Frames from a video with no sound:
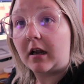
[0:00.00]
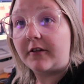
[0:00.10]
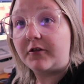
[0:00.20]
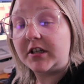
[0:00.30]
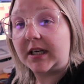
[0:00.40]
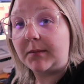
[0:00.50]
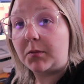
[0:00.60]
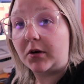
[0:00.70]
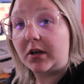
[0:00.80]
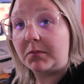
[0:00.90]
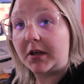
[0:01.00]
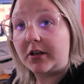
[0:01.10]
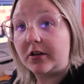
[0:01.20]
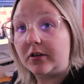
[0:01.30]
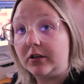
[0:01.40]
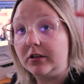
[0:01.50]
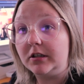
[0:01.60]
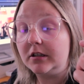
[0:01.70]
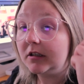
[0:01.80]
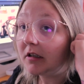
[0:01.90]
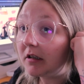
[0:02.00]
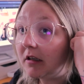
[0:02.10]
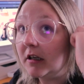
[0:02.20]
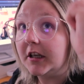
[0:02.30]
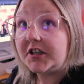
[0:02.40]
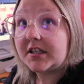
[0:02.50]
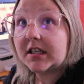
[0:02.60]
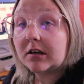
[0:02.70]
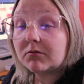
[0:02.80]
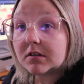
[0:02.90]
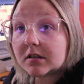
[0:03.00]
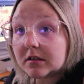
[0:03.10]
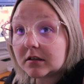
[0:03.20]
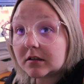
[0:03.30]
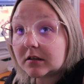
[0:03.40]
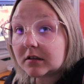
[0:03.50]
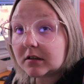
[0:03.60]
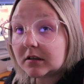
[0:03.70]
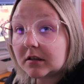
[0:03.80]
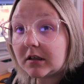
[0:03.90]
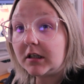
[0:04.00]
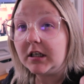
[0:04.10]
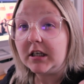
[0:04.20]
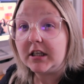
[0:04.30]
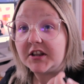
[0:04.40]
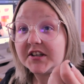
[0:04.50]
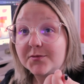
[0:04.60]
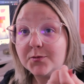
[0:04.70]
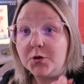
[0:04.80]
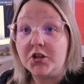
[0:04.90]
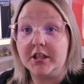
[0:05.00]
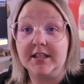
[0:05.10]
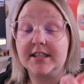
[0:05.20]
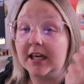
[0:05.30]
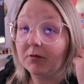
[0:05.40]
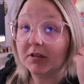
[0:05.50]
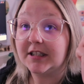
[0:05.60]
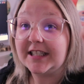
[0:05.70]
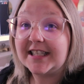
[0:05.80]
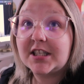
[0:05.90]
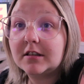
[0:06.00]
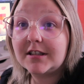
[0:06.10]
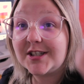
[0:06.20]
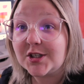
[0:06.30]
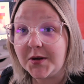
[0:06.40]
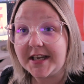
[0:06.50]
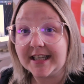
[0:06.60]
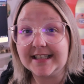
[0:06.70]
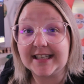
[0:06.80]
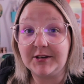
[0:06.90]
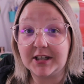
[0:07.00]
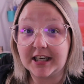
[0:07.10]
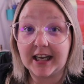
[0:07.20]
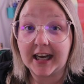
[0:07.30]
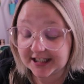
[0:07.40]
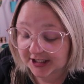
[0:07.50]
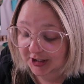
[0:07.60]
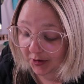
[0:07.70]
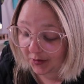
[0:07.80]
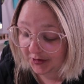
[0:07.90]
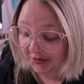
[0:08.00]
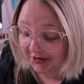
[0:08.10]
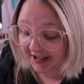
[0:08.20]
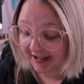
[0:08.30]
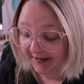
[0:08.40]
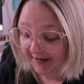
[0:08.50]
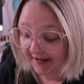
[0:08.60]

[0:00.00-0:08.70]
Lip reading: Every time I put it in my ear, it just sounds this whooshing sound and this squeaking sound, and it's so annoying.